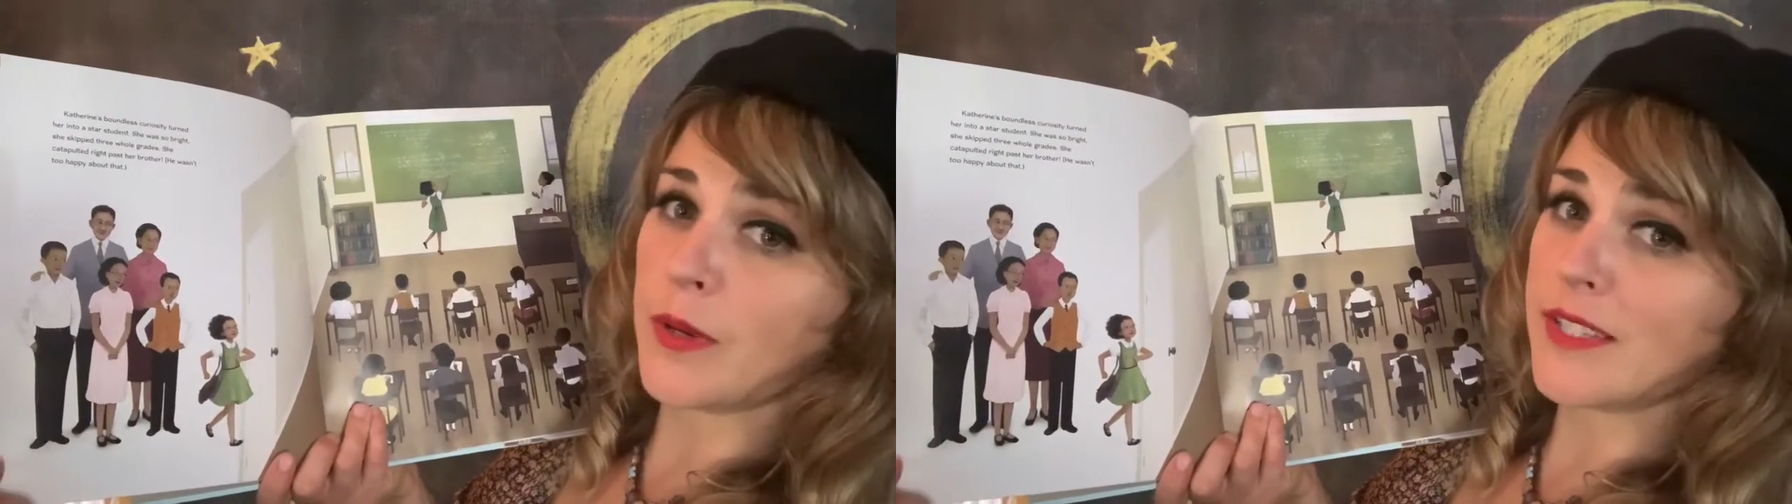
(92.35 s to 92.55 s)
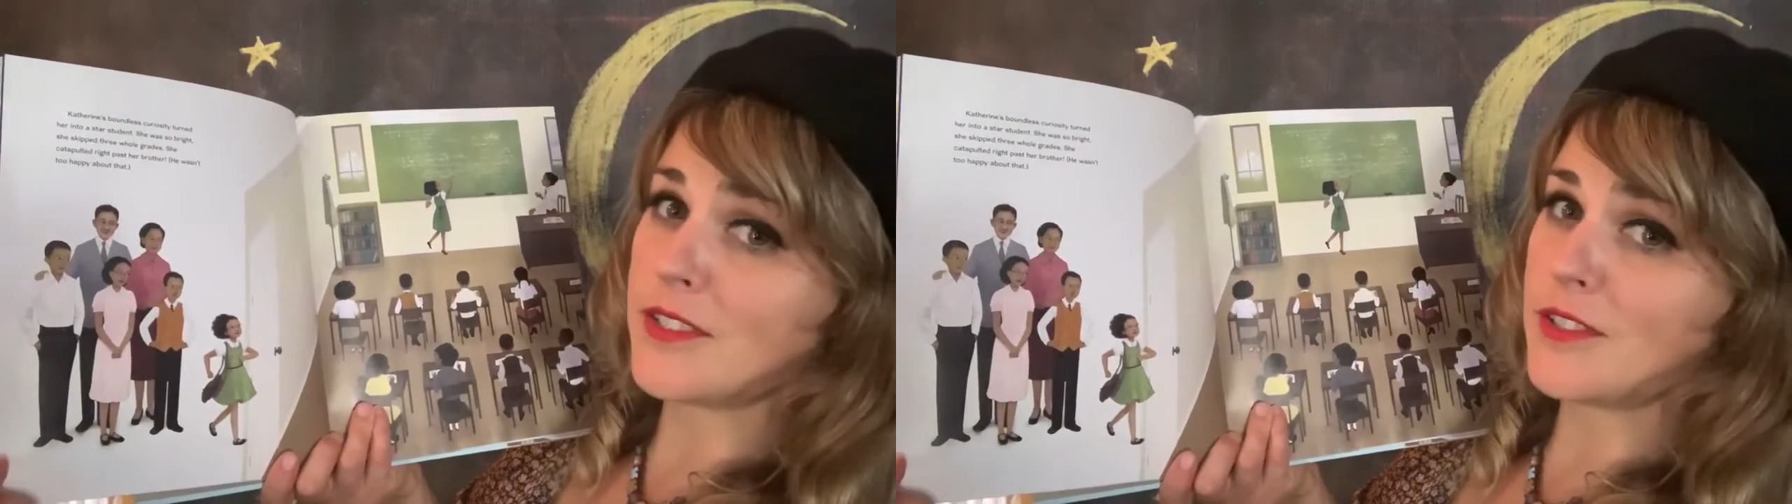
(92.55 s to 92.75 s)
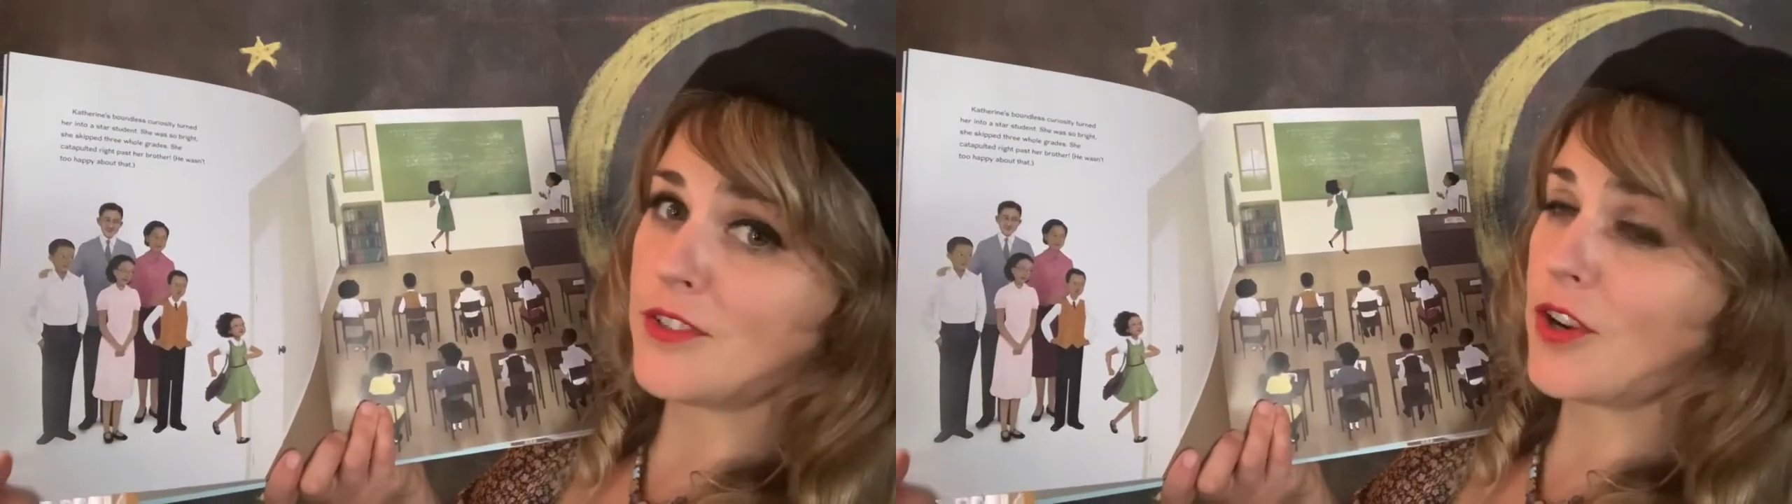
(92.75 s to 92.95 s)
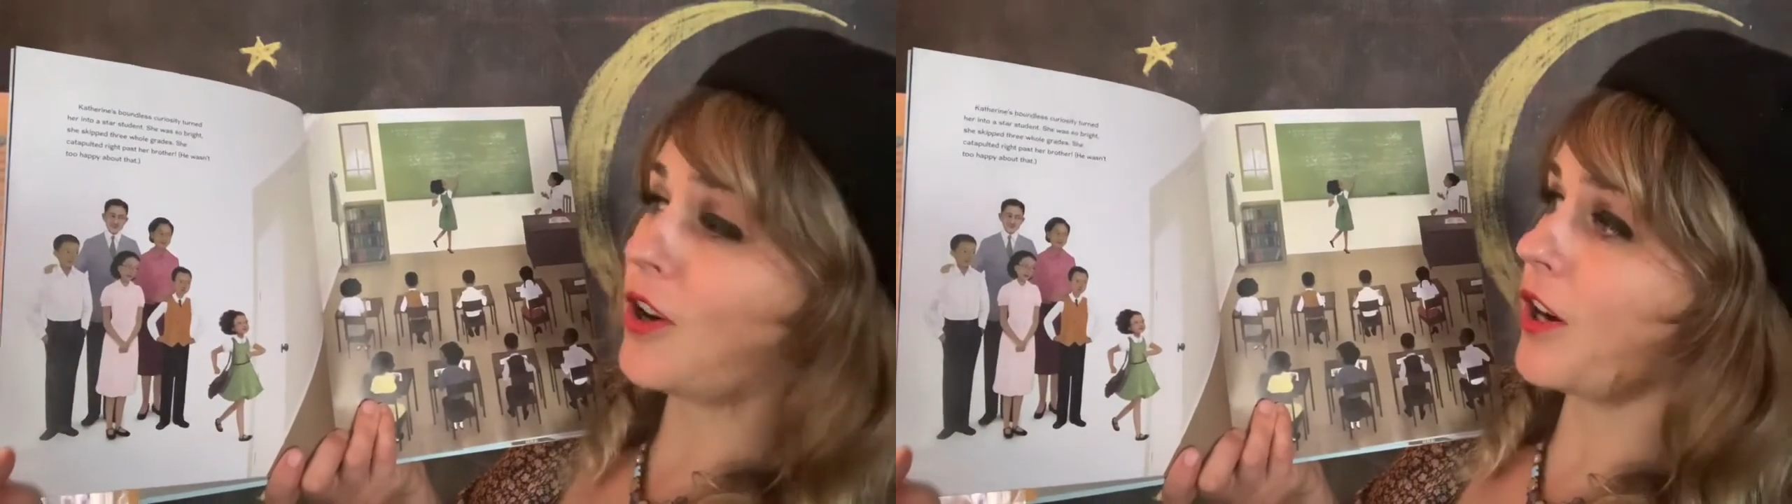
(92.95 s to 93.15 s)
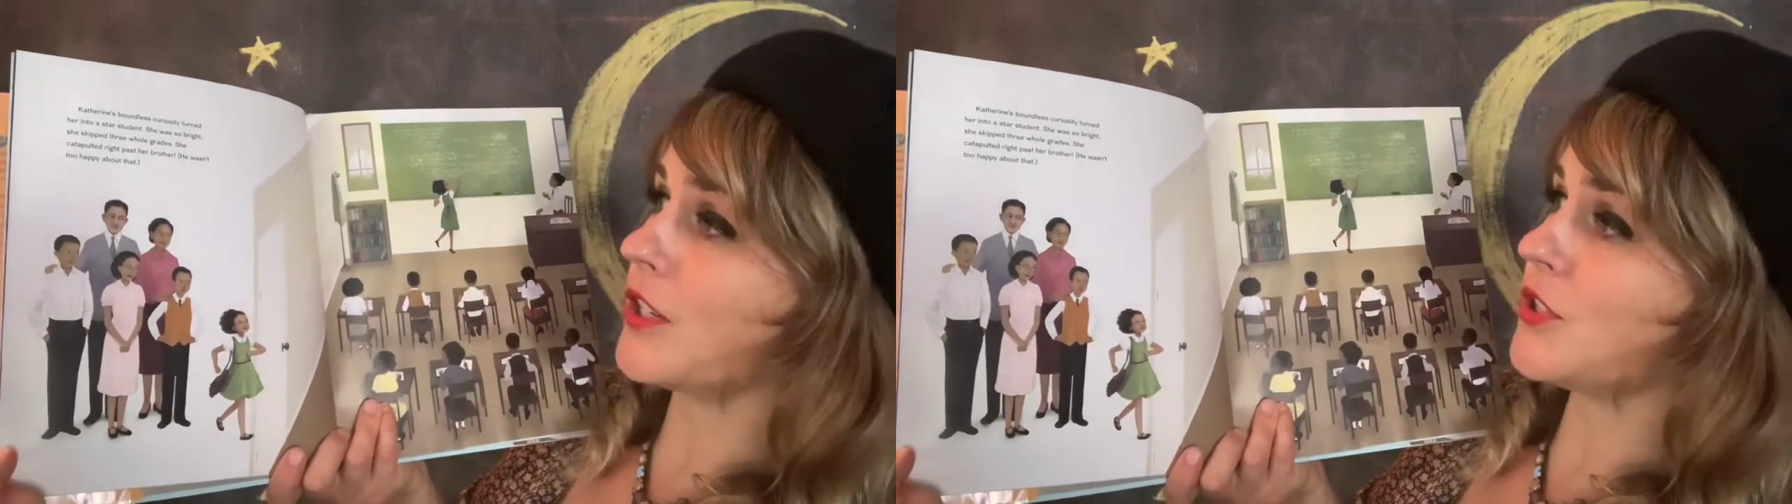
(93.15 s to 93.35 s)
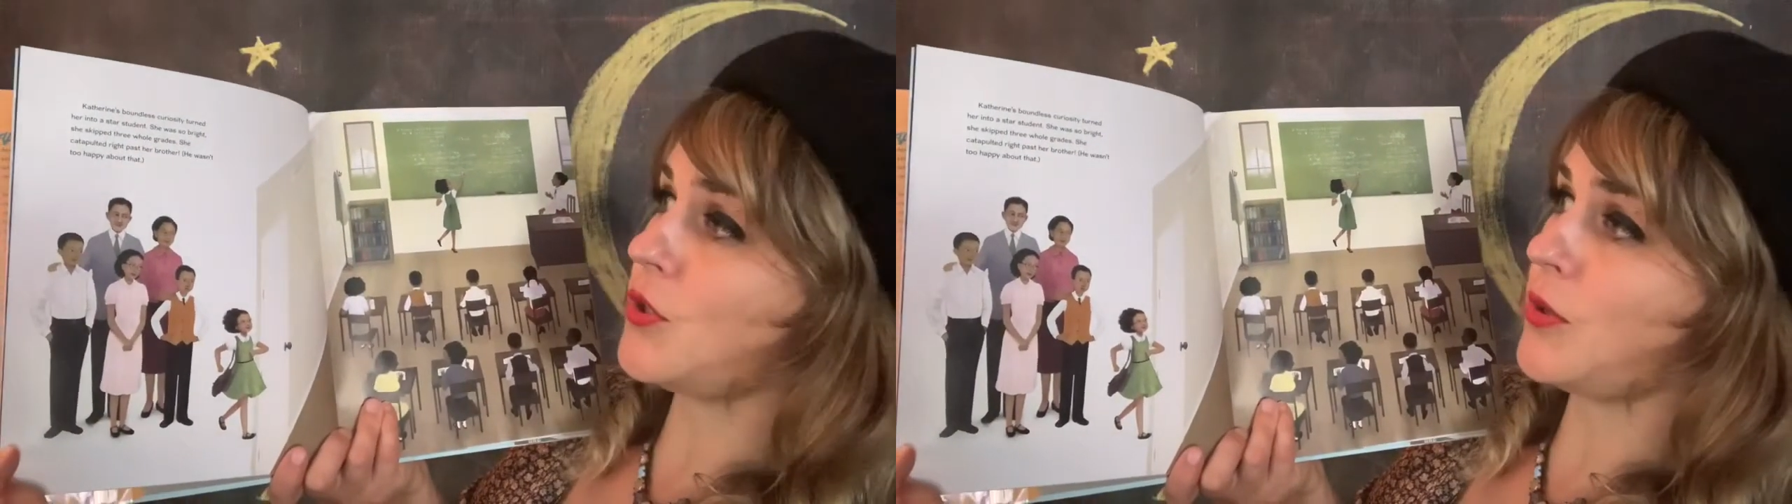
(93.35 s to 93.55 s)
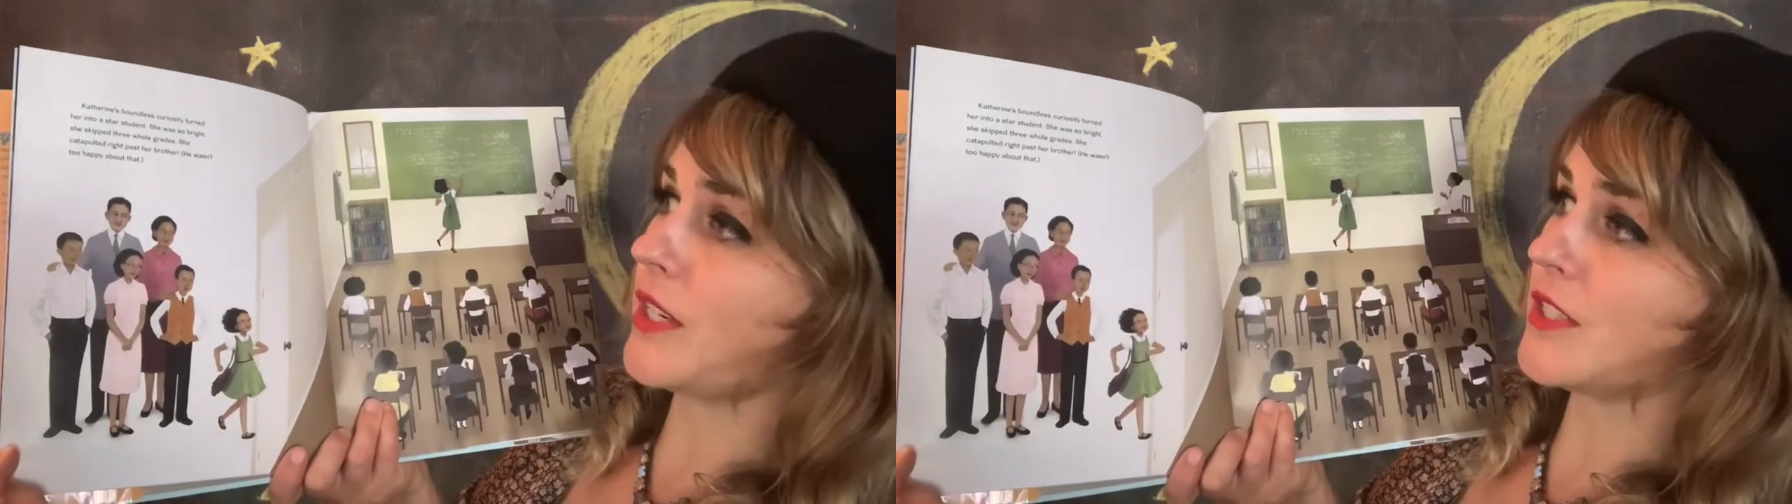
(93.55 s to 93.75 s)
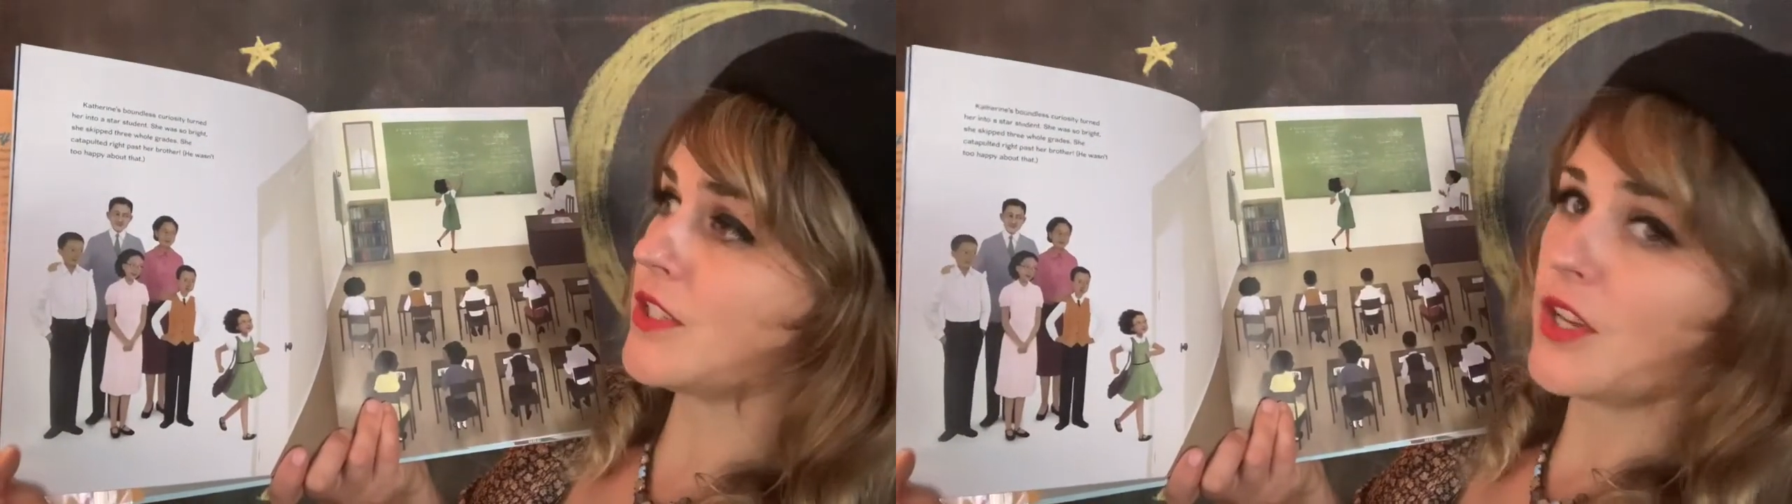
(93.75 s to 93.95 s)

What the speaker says: star student.